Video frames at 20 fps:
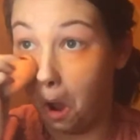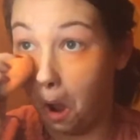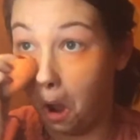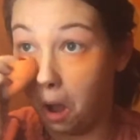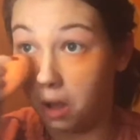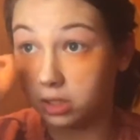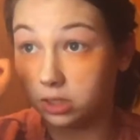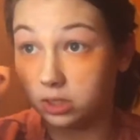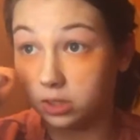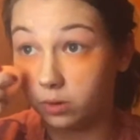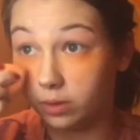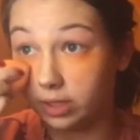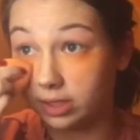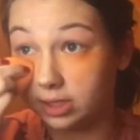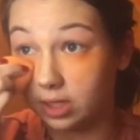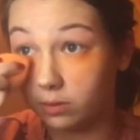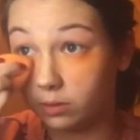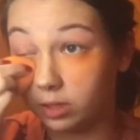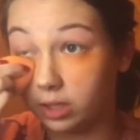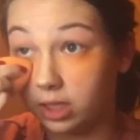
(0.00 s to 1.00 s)
Also, it's
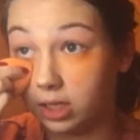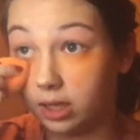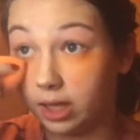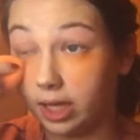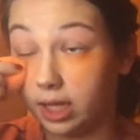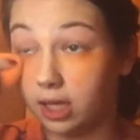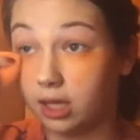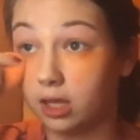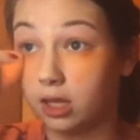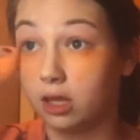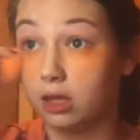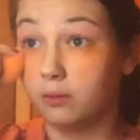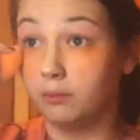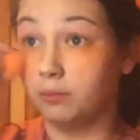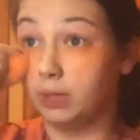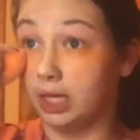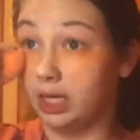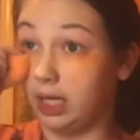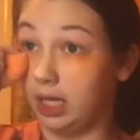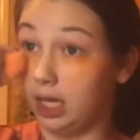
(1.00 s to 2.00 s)
not really like
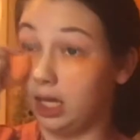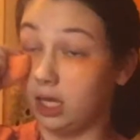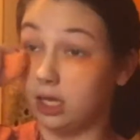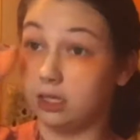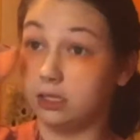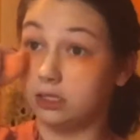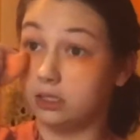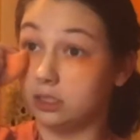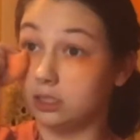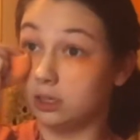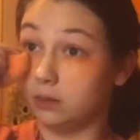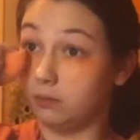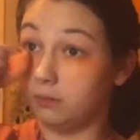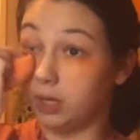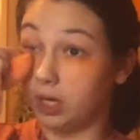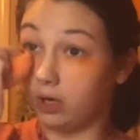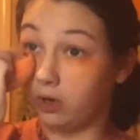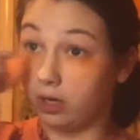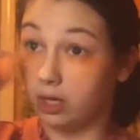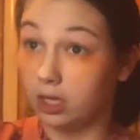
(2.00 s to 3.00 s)
blending in. Some
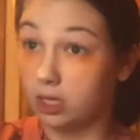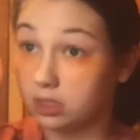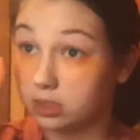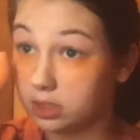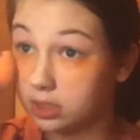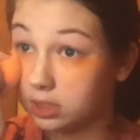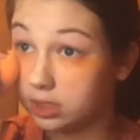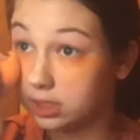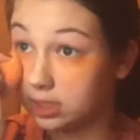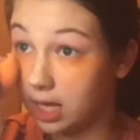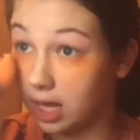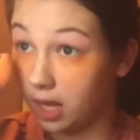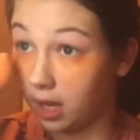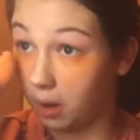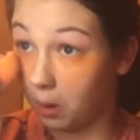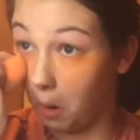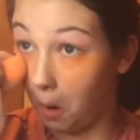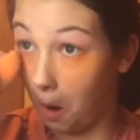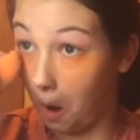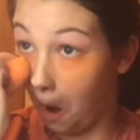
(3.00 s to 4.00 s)
areas it's
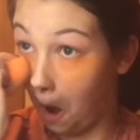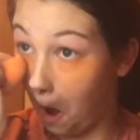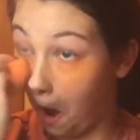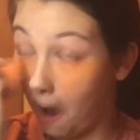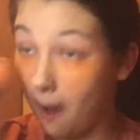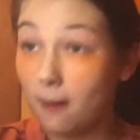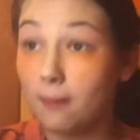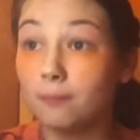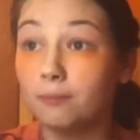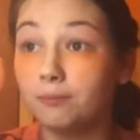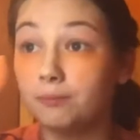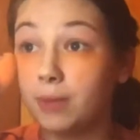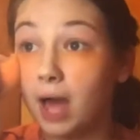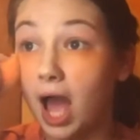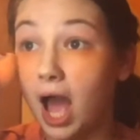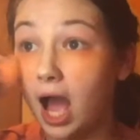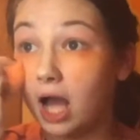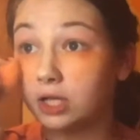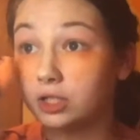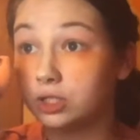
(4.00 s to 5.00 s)
staying
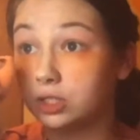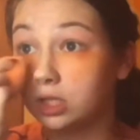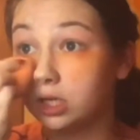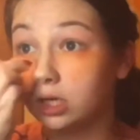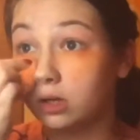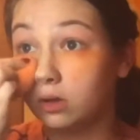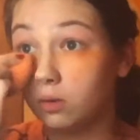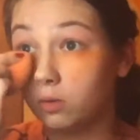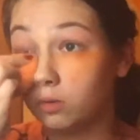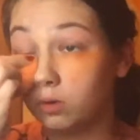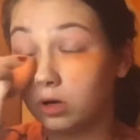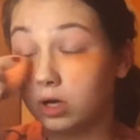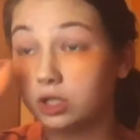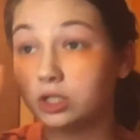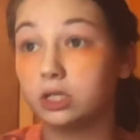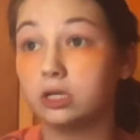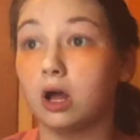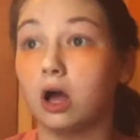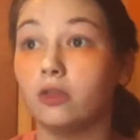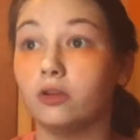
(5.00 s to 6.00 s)
patchy orange,
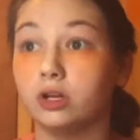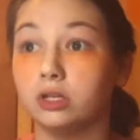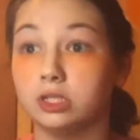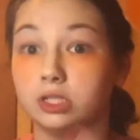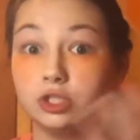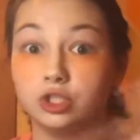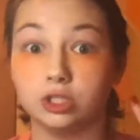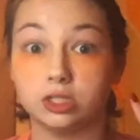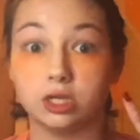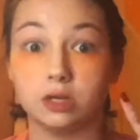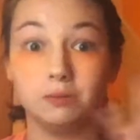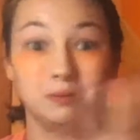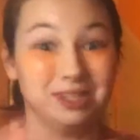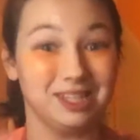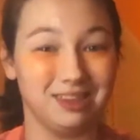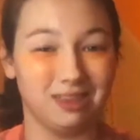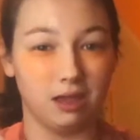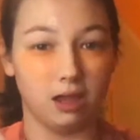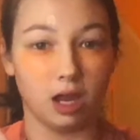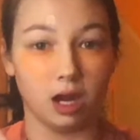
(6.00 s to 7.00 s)
and others it's just
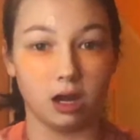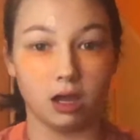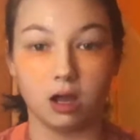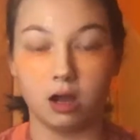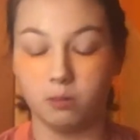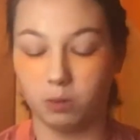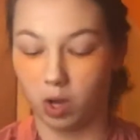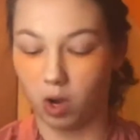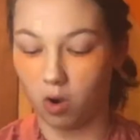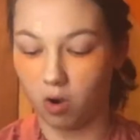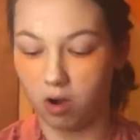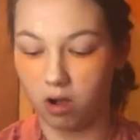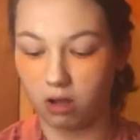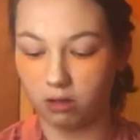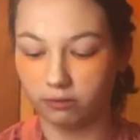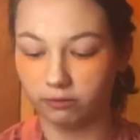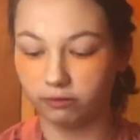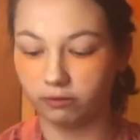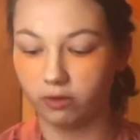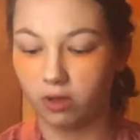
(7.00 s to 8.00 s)
completely kind of coming
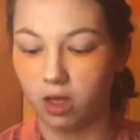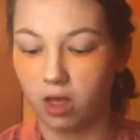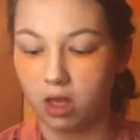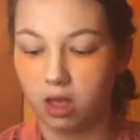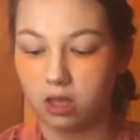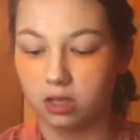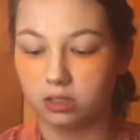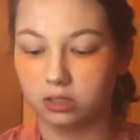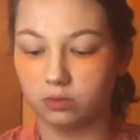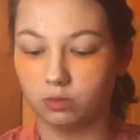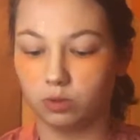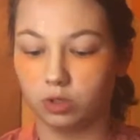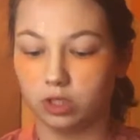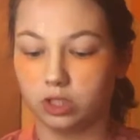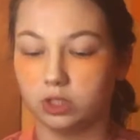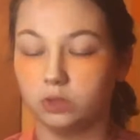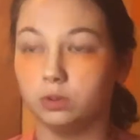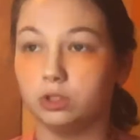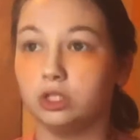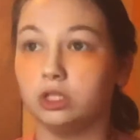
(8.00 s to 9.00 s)
off. So we're gonna
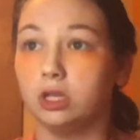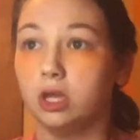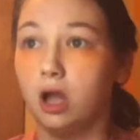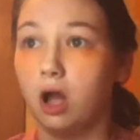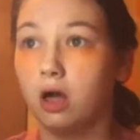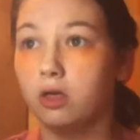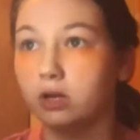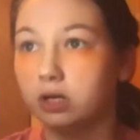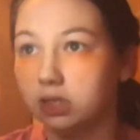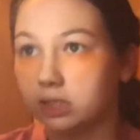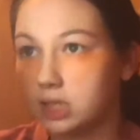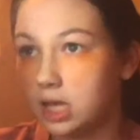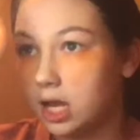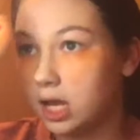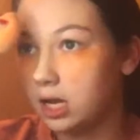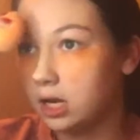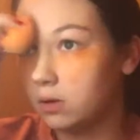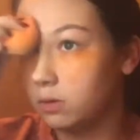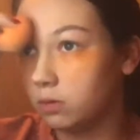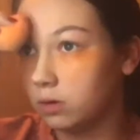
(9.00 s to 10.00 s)
switch to the other
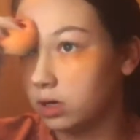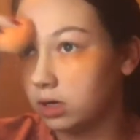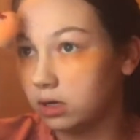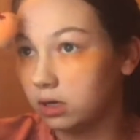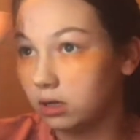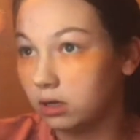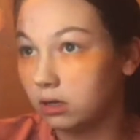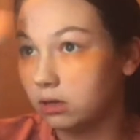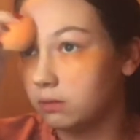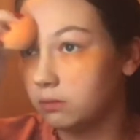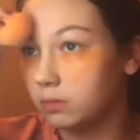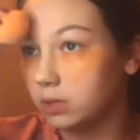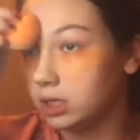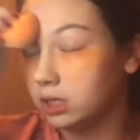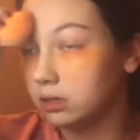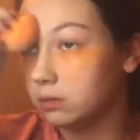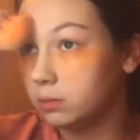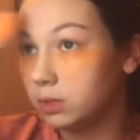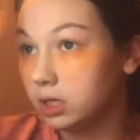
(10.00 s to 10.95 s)
side, and we're gonna blend up